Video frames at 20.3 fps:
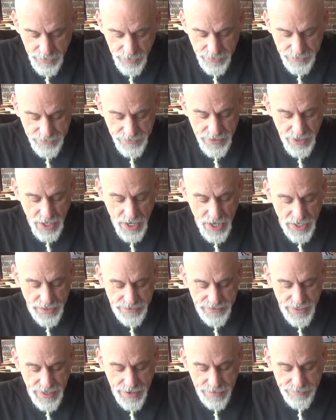It's an
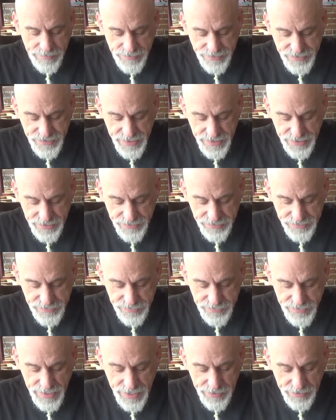odd time to
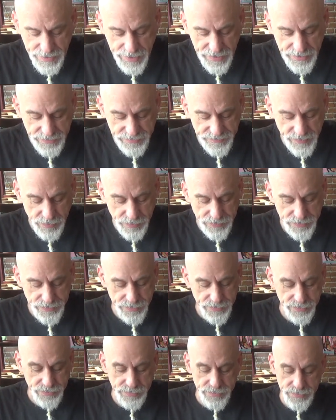sneeze nowadays,
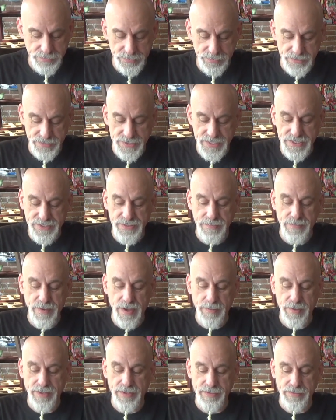folks. Sneeze in
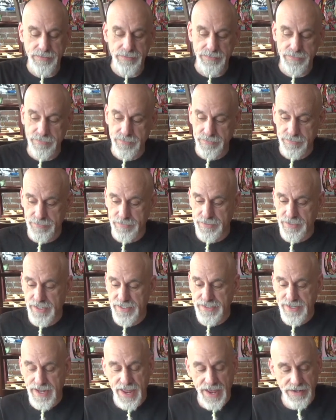public, you
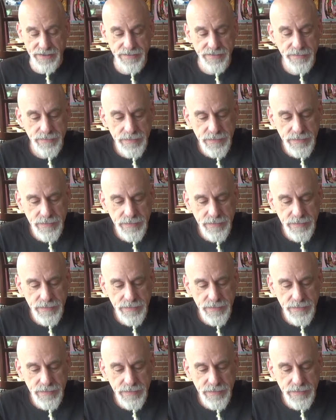get attacked.